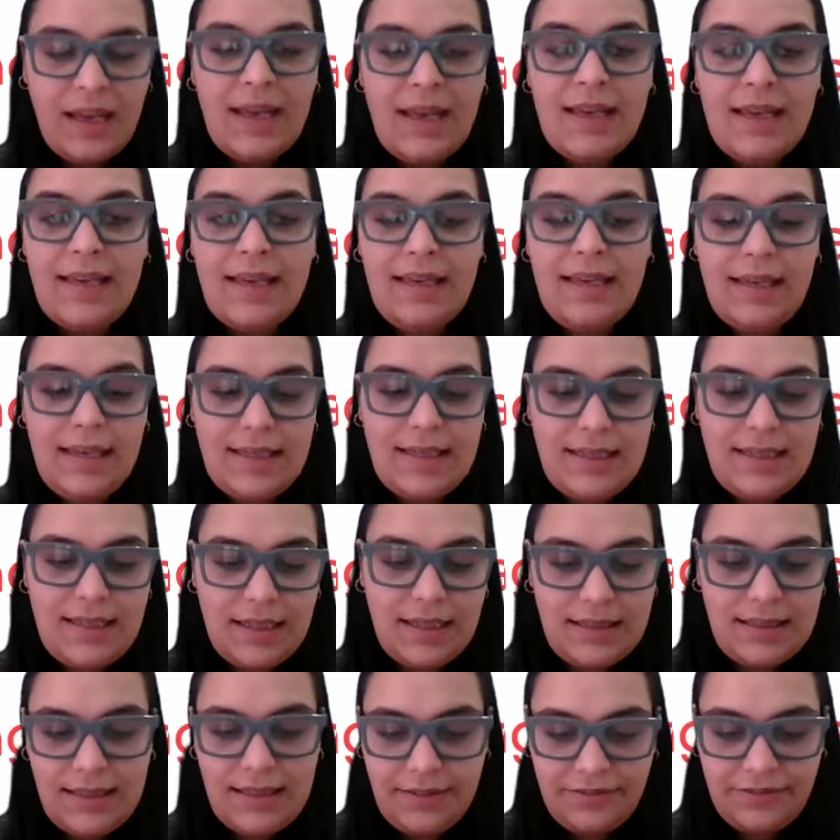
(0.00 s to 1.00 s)
He is
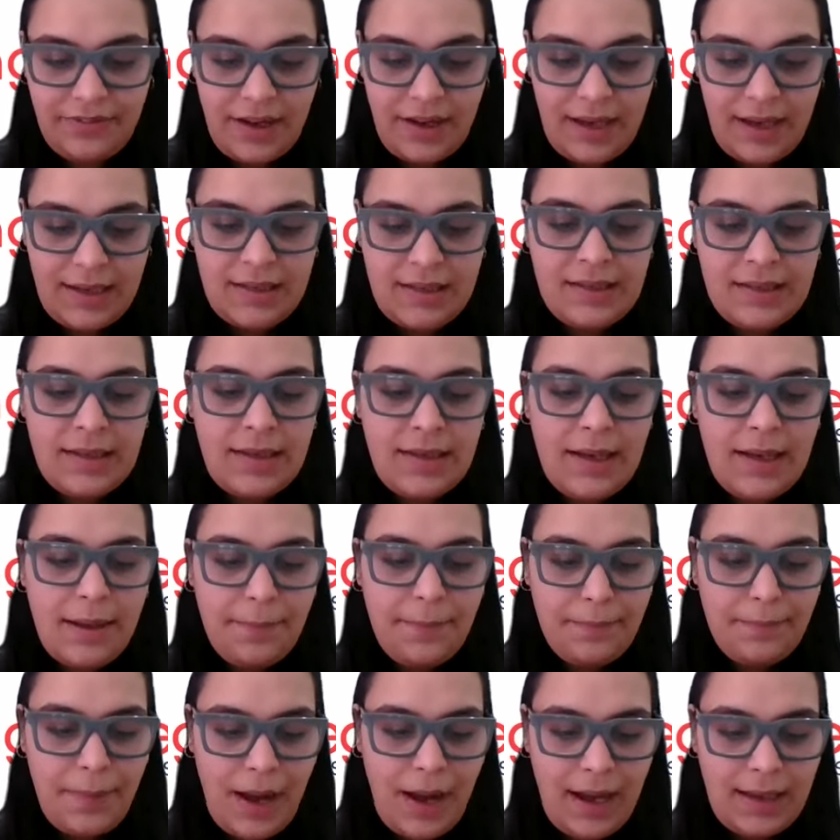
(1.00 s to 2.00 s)
certified
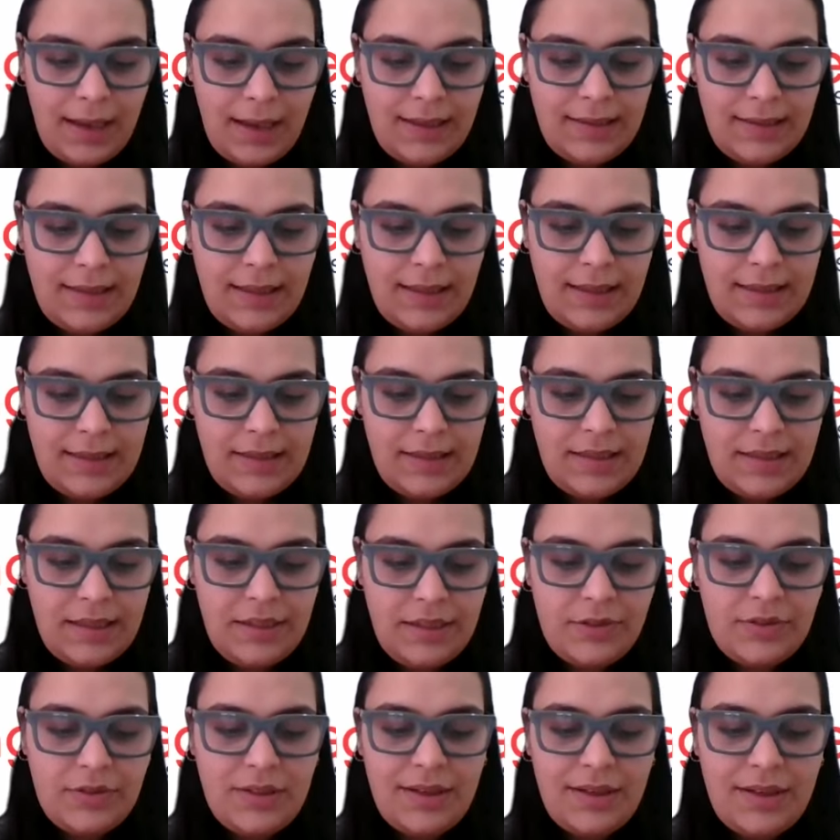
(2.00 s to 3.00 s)
by the
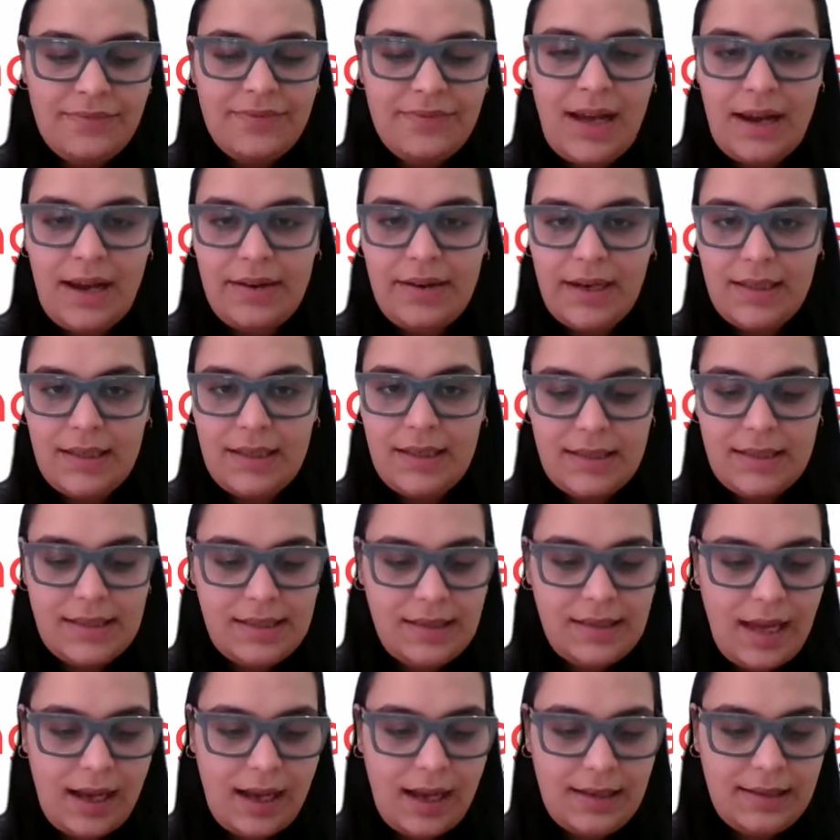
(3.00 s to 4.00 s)
Institute of Directors,
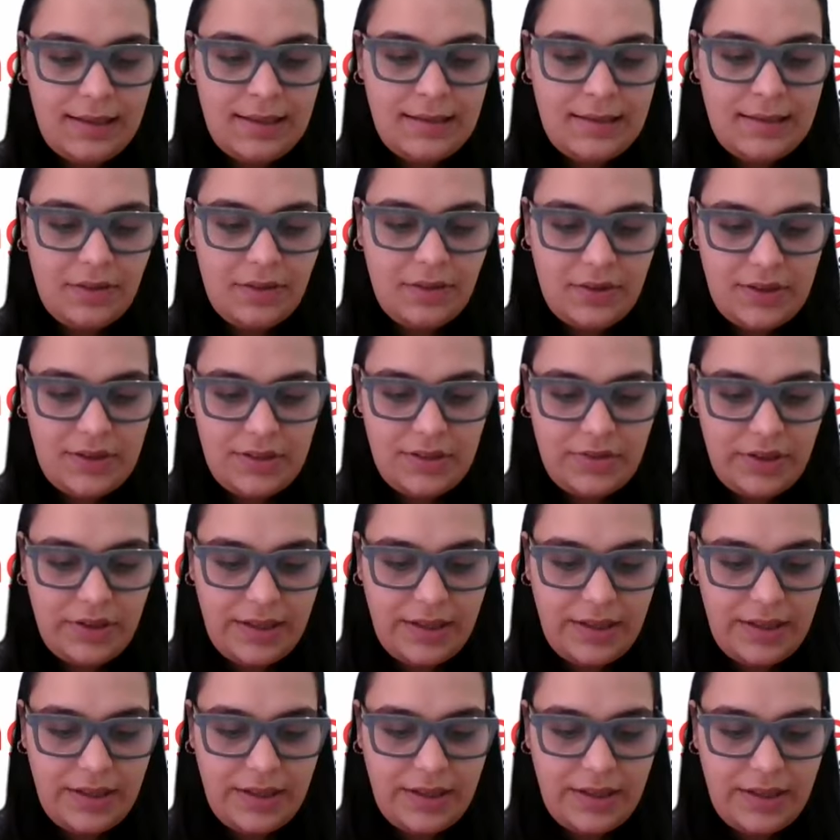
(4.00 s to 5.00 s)
Thailand and
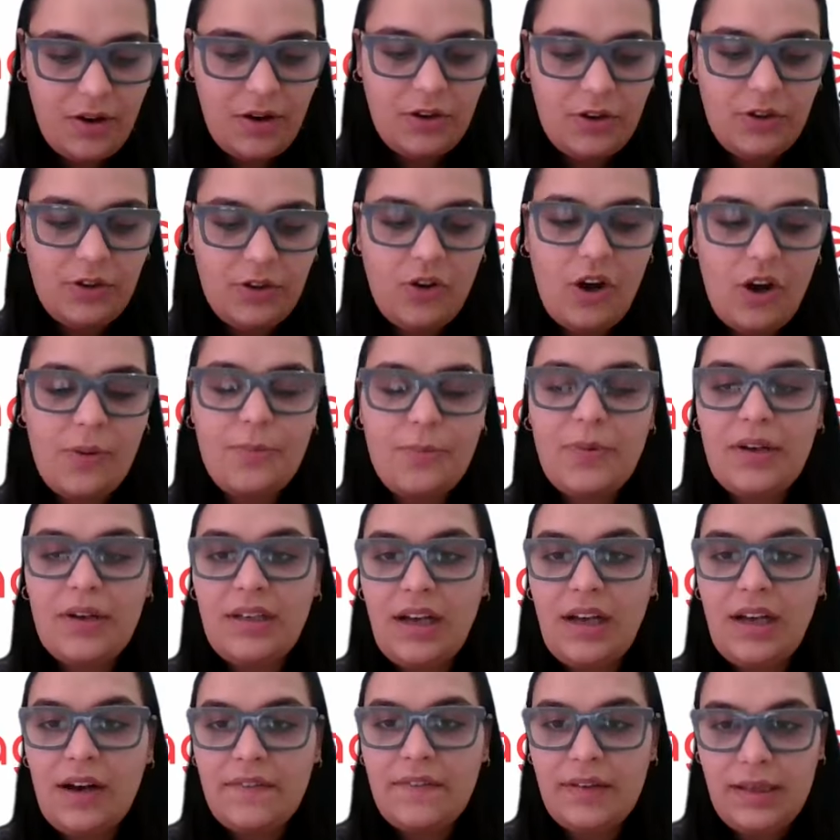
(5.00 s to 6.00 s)
Australia on corporate
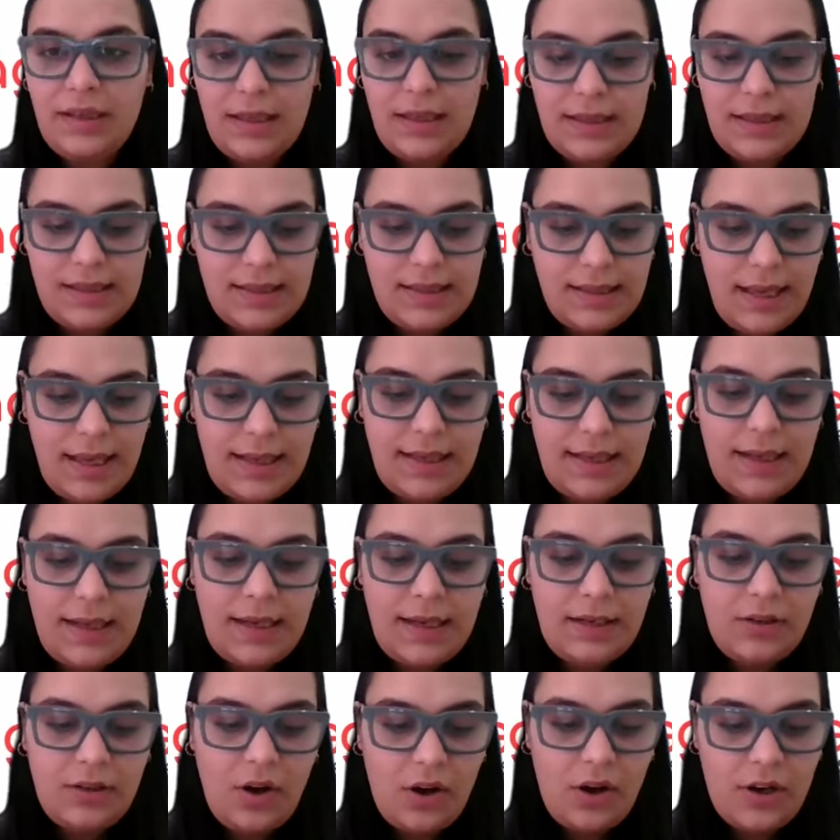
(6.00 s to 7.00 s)
governance and
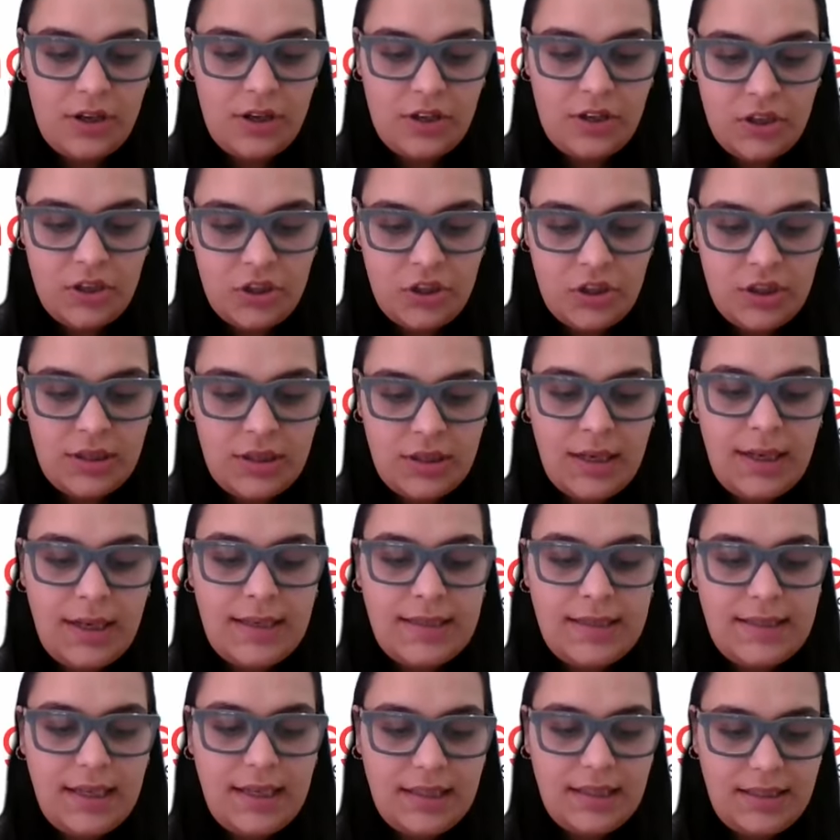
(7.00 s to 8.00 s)
acknowledged
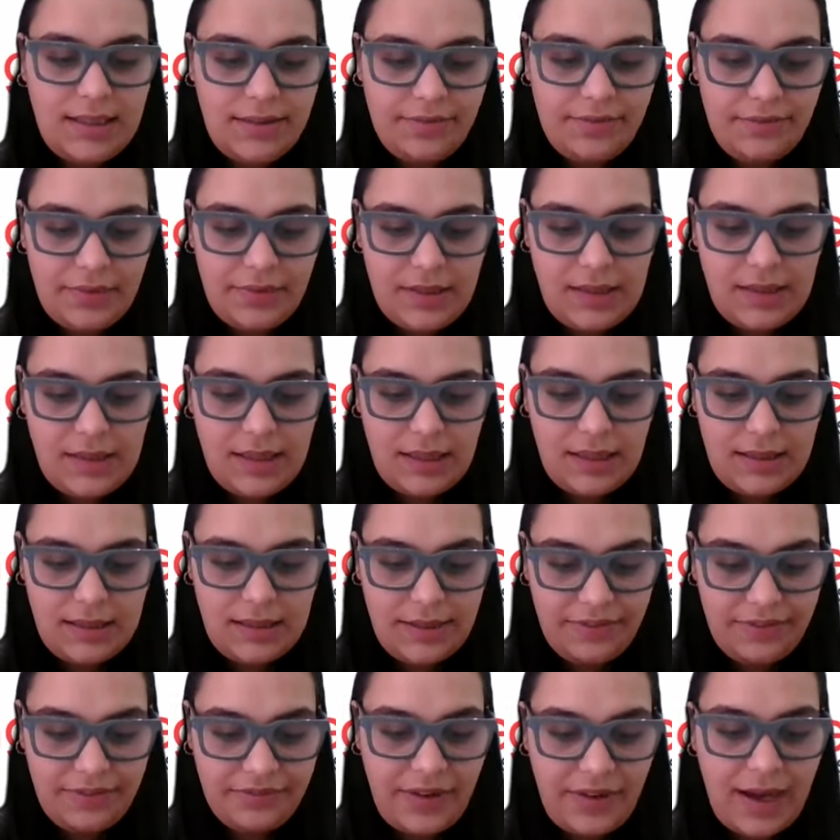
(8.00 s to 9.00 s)

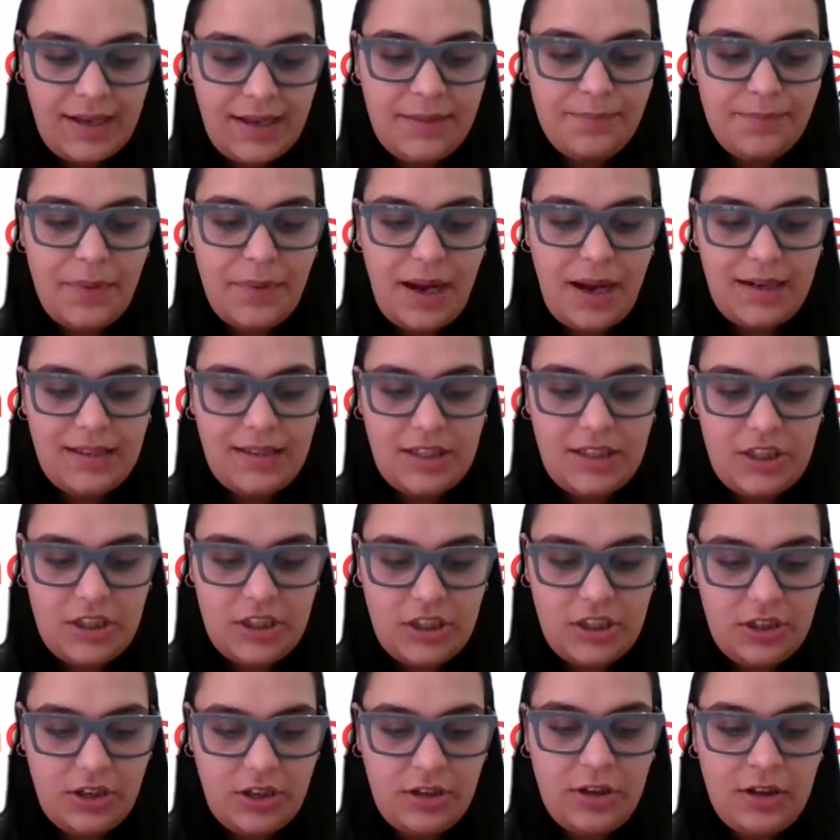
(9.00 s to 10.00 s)
certified
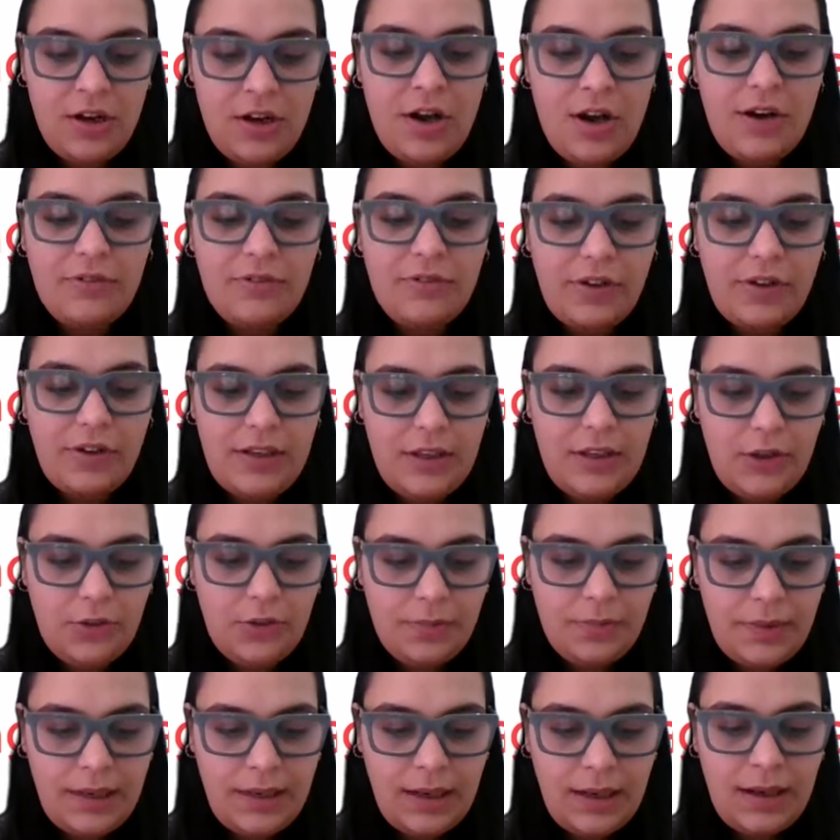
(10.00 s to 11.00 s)
practitioner for
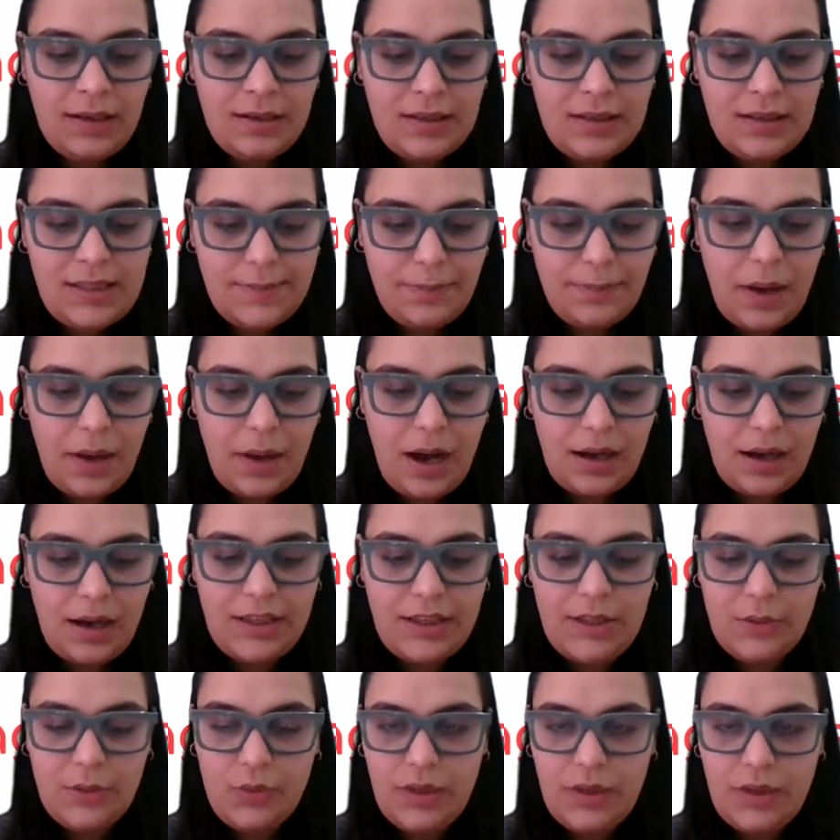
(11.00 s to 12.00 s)
Lumina Spark
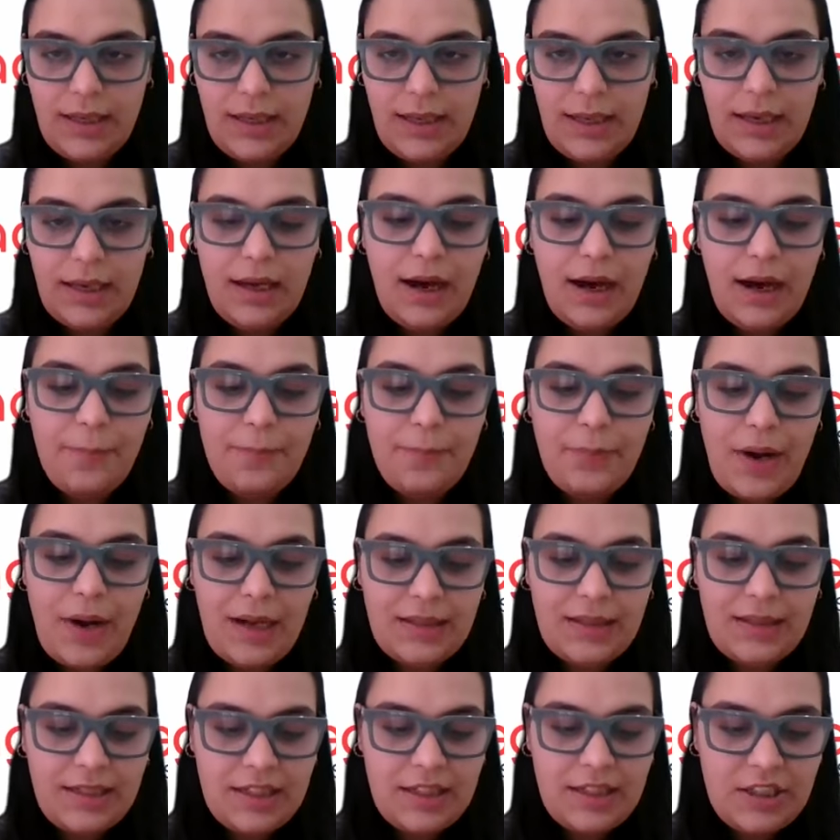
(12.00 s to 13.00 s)
UK, a
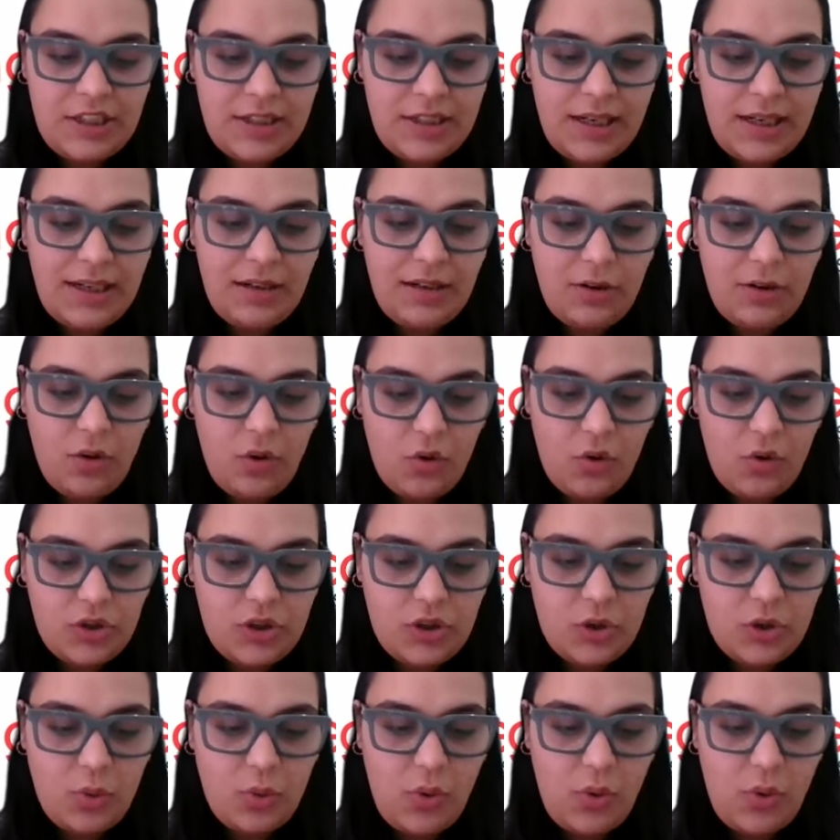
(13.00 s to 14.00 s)
practicing
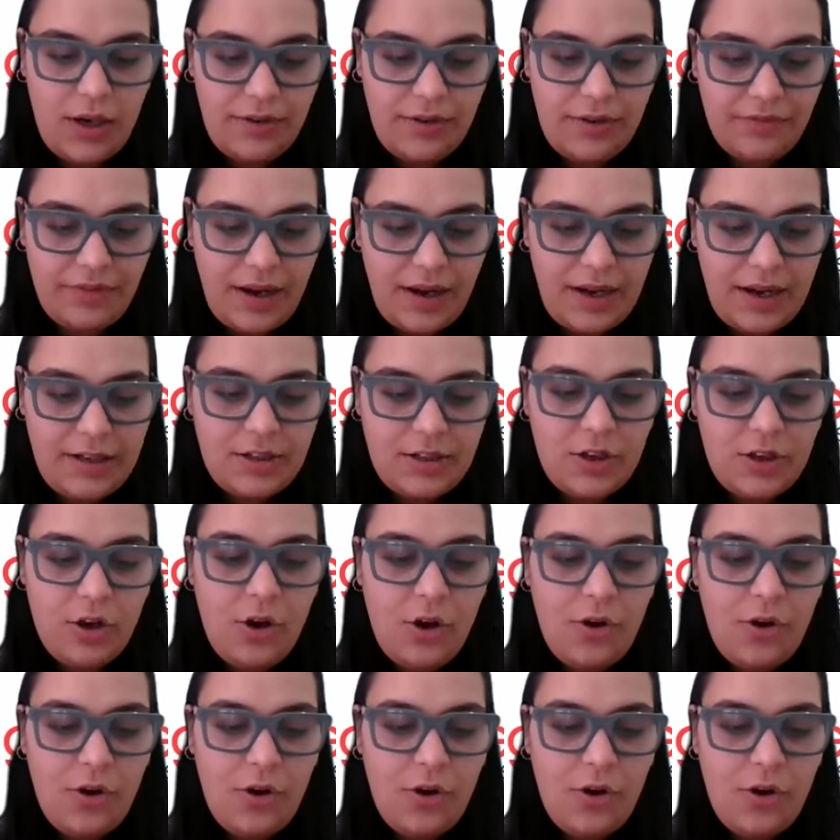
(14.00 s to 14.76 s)
coach qualified